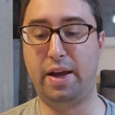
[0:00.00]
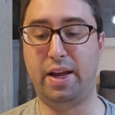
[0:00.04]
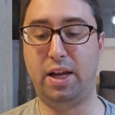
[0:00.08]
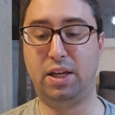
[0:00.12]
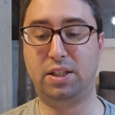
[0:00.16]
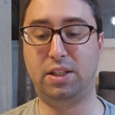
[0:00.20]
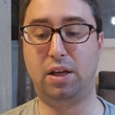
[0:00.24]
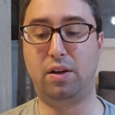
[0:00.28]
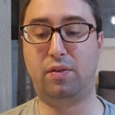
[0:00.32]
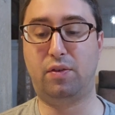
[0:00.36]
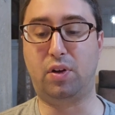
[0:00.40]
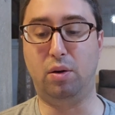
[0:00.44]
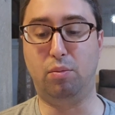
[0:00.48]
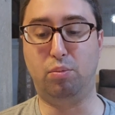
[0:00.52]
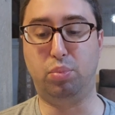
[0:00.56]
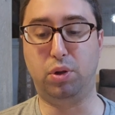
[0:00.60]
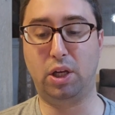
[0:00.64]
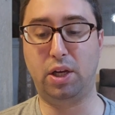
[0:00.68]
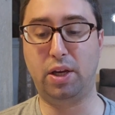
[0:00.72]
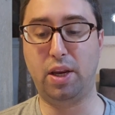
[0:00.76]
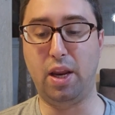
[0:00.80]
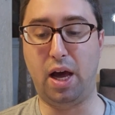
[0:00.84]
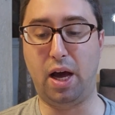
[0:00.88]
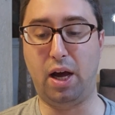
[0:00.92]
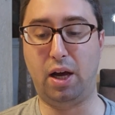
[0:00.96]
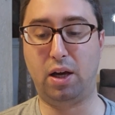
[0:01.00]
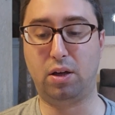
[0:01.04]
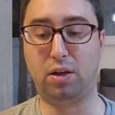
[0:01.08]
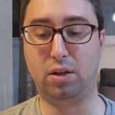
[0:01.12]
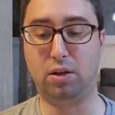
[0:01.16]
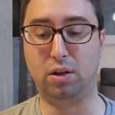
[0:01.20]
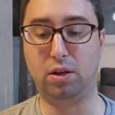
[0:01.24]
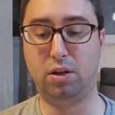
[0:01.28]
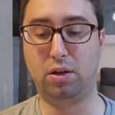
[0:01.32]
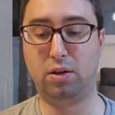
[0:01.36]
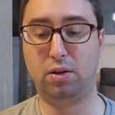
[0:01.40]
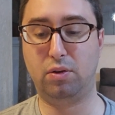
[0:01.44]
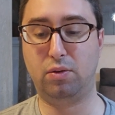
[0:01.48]
has a complete
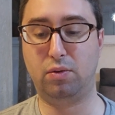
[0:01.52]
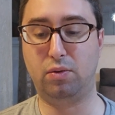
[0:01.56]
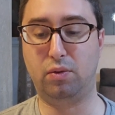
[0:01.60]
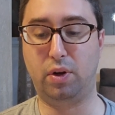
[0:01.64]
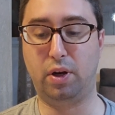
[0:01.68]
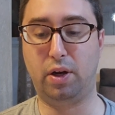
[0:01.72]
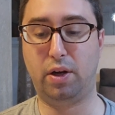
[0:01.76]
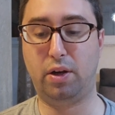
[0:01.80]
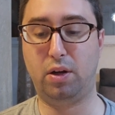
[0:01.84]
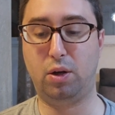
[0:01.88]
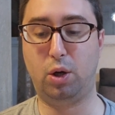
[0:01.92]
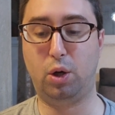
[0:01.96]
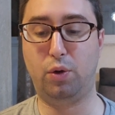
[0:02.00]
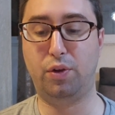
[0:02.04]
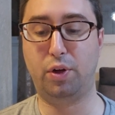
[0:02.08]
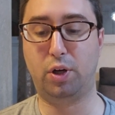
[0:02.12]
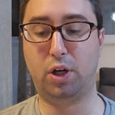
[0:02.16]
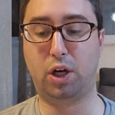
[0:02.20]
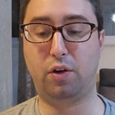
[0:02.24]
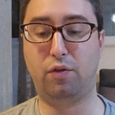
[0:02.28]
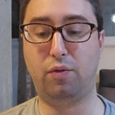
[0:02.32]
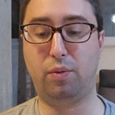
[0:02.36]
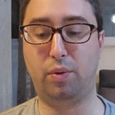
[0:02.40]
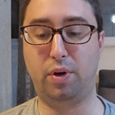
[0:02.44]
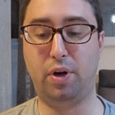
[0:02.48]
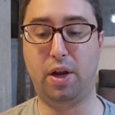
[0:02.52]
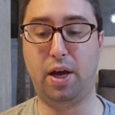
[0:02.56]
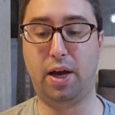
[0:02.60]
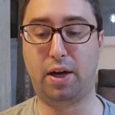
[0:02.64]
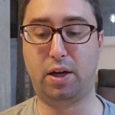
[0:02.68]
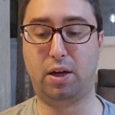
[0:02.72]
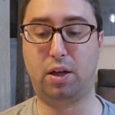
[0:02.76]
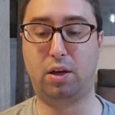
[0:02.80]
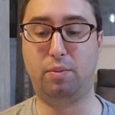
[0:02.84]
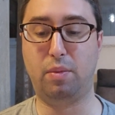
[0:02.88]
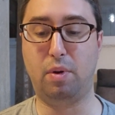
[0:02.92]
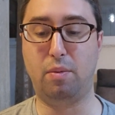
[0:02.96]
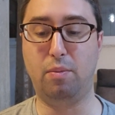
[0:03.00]
nachala, right? All the kavim are
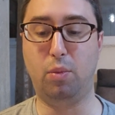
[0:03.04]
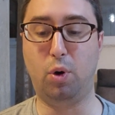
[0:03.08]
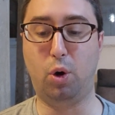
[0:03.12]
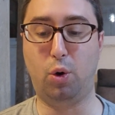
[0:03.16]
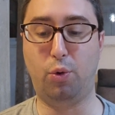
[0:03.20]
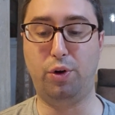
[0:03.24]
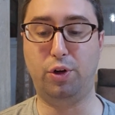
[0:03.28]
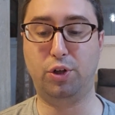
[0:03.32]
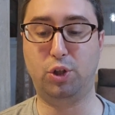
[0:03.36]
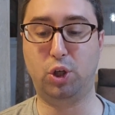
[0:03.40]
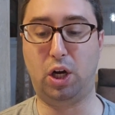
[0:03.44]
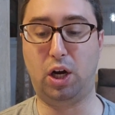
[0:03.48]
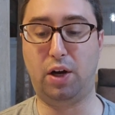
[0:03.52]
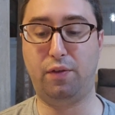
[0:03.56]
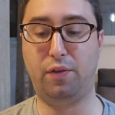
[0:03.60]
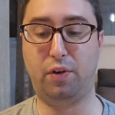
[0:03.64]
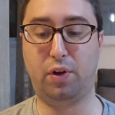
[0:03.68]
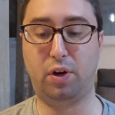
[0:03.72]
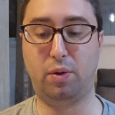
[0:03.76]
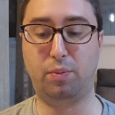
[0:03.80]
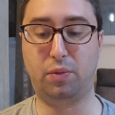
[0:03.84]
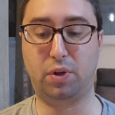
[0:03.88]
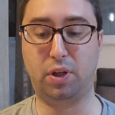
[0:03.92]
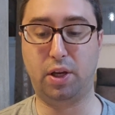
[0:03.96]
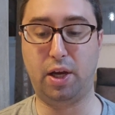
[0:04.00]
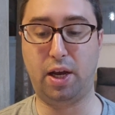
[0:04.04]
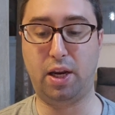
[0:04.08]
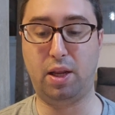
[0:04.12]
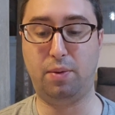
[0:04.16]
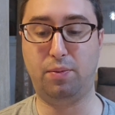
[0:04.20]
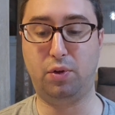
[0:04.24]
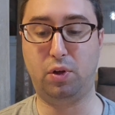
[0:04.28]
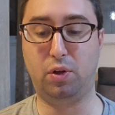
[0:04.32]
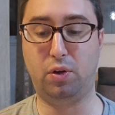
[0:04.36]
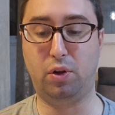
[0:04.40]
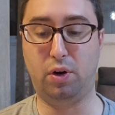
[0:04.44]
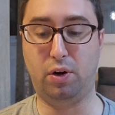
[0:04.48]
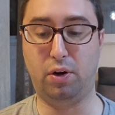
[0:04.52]
not going to be morish avadim
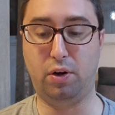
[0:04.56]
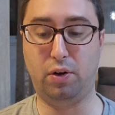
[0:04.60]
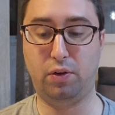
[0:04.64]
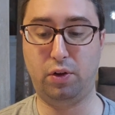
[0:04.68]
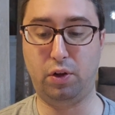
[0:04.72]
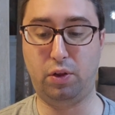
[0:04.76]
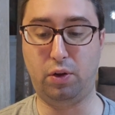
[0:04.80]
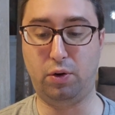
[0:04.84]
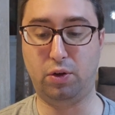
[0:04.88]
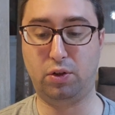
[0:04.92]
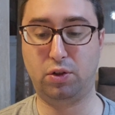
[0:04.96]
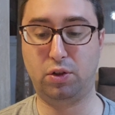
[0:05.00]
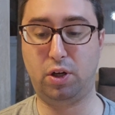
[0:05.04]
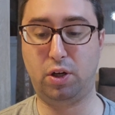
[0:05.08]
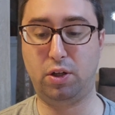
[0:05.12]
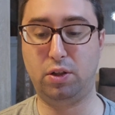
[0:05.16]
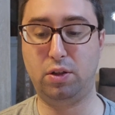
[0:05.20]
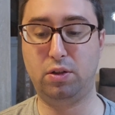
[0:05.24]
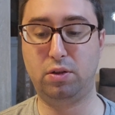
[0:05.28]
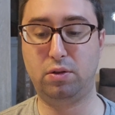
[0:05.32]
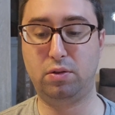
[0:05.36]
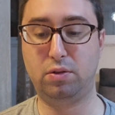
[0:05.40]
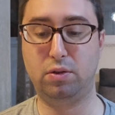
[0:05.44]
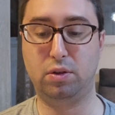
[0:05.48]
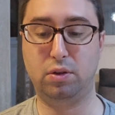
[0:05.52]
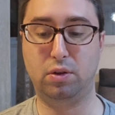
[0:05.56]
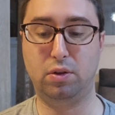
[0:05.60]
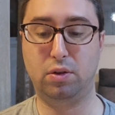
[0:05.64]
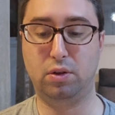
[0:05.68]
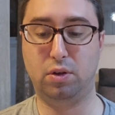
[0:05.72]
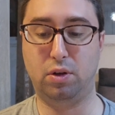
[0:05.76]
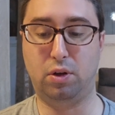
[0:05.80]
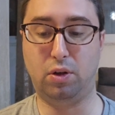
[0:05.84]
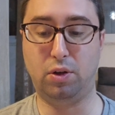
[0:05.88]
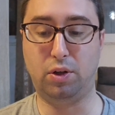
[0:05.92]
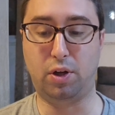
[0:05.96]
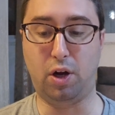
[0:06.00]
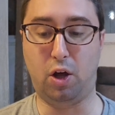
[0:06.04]
knainim to their to their sons,
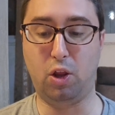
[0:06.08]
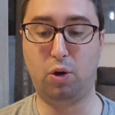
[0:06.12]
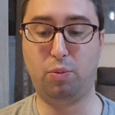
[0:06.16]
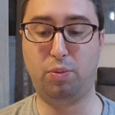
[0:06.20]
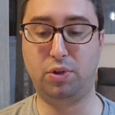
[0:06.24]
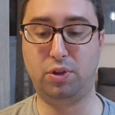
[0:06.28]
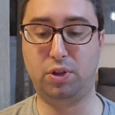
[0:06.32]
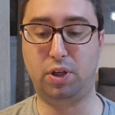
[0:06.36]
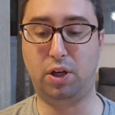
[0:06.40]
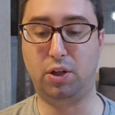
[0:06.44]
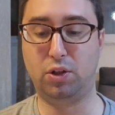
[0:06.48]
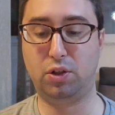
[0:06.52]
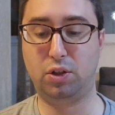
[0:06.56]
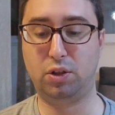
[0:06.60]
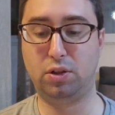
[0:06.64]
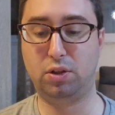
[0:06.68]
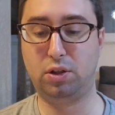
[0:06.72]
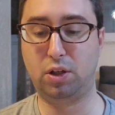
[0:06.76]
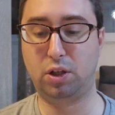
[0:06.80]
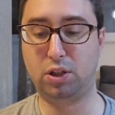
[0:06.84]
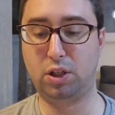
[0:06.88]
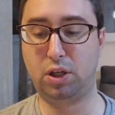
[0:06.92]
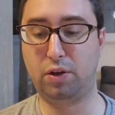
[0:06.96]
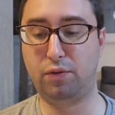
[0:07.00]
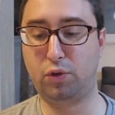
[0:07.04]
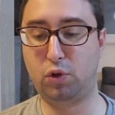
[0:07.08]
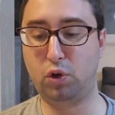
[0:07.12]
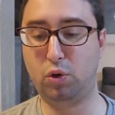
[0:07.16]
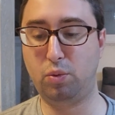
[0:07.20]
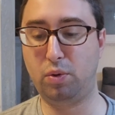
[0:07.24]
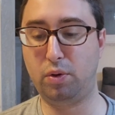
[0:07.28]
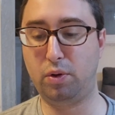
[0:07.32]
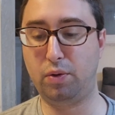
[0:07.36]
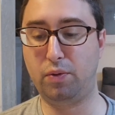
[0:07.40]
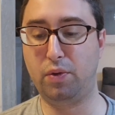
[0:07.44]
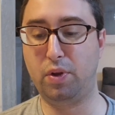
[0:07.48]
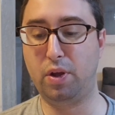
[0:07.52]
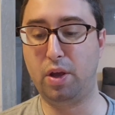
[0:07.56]
only other possessions. He doesn't have
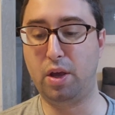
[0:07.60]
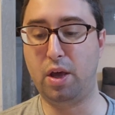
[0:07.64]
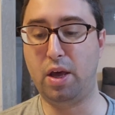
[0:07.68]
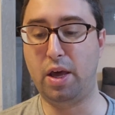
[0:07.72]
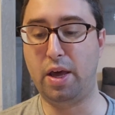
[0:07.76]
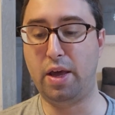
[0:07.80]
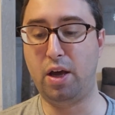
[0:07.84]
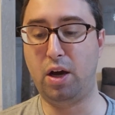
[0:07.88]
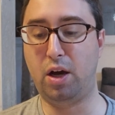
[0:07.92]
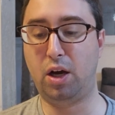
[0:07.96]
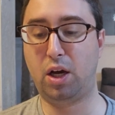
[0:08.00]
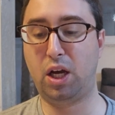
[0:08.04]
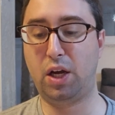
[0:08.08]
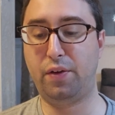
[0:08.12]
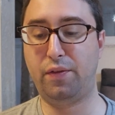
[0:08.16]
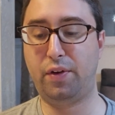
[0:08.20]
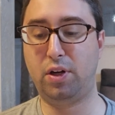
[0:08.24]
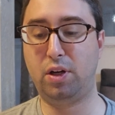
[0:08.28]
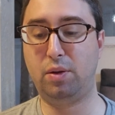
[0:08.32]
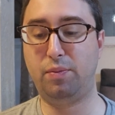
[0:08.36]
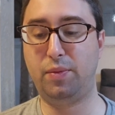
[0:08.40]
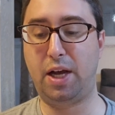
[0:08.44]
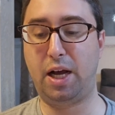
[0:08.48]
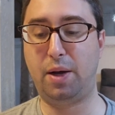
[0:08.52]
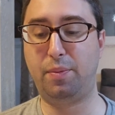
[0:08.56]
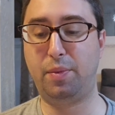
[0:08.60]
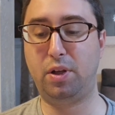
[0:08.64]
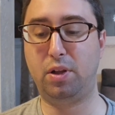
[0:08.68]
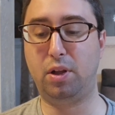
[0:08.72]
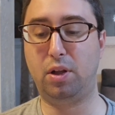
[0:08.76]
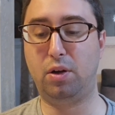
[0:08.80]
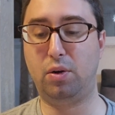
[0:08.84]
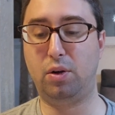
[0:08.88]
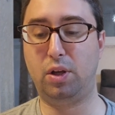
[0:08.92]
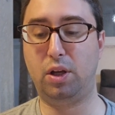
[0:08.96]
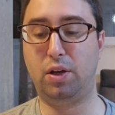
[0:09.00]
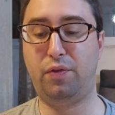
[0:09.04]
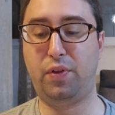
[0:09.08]
tumah.
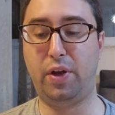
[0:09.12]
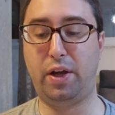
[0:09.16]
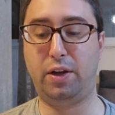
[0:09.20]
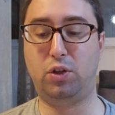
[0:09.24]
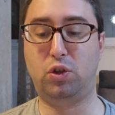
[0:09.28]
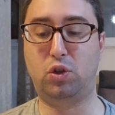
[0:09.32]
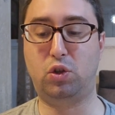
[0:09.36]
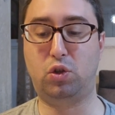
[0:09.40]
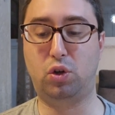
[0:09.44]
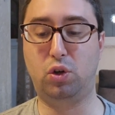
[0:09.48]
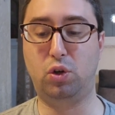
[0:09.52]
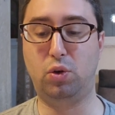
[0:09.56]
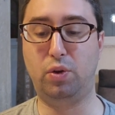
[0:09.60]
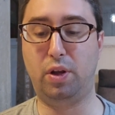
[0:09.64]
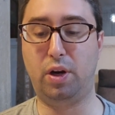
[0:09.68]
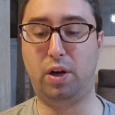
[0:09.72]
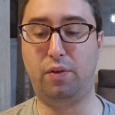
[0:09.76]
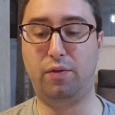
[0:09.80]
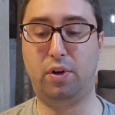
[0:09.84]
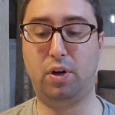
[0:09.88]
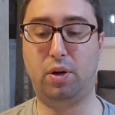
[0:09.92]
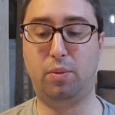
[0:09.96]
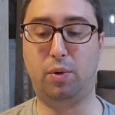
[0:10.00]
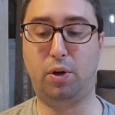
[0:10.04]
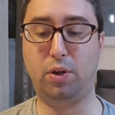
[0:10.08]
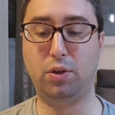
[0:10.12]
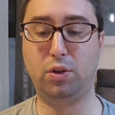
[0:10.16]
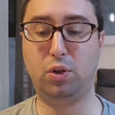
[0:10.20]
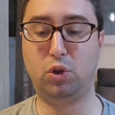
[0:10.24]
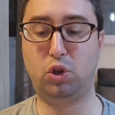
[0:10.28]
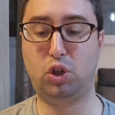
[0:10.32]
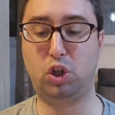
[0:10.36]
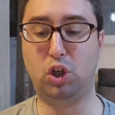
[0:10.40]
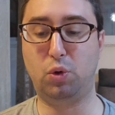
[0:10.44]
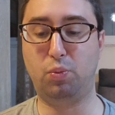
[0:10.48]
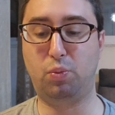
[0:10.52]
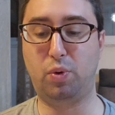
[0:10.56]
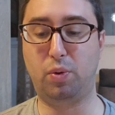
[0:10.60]
If that's true, then avadim also
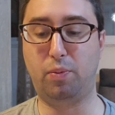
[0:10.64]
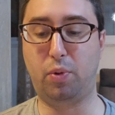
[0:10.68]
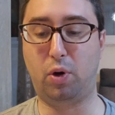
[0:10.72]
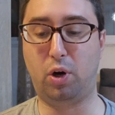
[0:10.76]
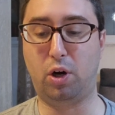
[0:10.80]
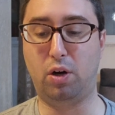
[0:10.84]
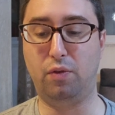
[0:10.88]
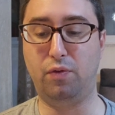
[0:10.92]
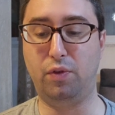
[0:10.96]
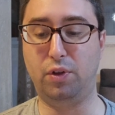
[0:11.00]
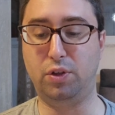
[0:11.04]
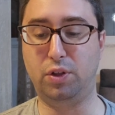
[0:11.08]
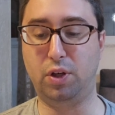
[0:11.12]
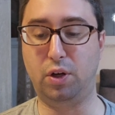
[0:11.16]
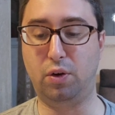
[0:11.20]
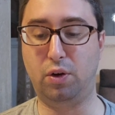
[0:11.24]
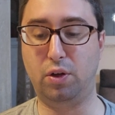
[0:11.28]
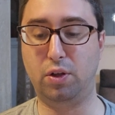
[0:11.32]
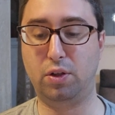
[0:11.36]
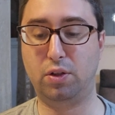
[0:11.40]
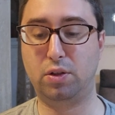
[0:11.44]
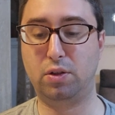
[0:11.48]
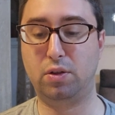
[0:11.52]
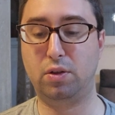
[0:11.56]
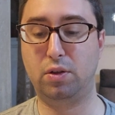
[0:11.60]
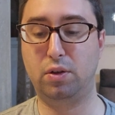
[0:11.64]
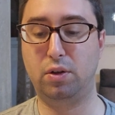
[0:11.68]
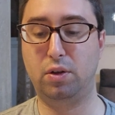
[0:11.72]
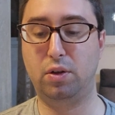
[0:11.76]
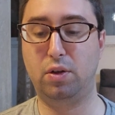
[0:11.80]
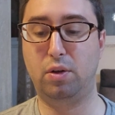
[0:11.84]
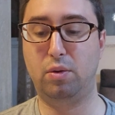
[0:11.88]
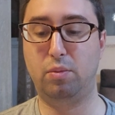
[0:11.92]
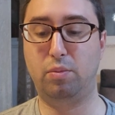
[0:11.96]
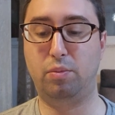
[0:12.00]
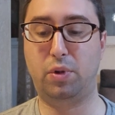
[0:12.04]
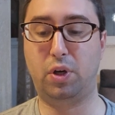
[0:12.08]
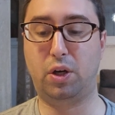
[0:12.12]
shouldn't be part of the zeros,
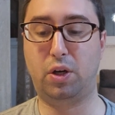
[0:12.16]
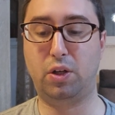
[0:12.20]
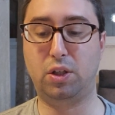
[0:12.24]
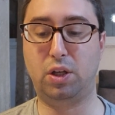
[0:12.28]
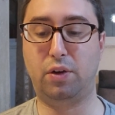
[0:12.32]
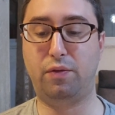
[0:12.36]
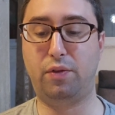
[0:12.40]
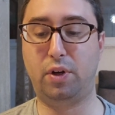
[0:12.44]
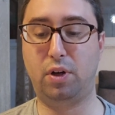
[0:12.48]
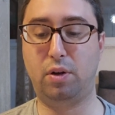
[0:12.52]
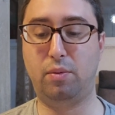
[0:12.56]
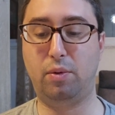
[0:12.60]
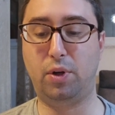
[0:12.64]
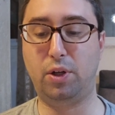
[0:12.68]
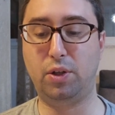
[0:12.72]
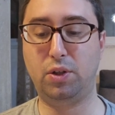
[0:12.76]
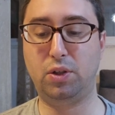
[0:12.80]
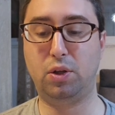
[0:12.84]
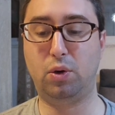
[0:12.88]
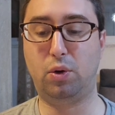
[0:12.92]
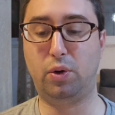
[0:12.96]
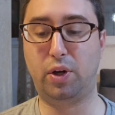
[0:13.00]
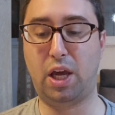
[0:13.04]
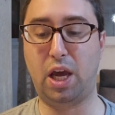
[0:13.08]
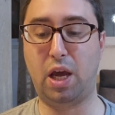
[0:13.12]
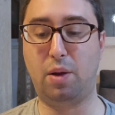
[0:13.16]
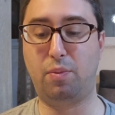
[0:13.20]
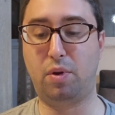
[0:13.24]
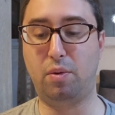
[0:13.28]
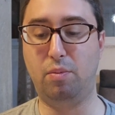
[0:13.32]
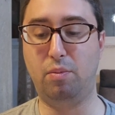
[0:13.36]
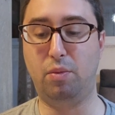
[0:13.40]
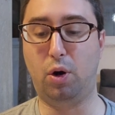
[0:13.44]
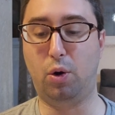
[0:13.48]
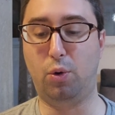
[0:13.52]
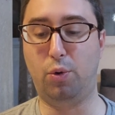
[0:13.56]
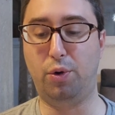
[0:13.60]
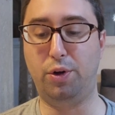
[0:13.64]
because avadim also can't be
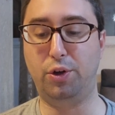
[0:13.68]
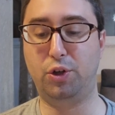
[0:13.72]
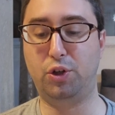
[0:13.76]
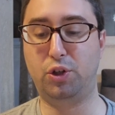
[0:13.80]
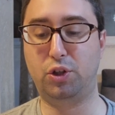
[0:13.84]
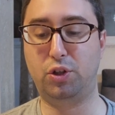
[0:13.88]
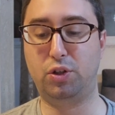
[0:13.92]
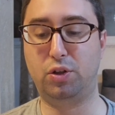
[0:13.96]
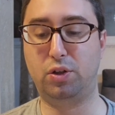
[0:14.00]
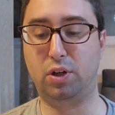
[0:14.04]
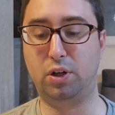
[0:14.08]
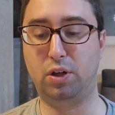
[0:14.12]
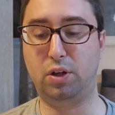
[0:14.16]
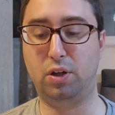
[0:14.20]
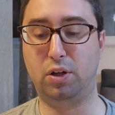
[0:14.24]
morish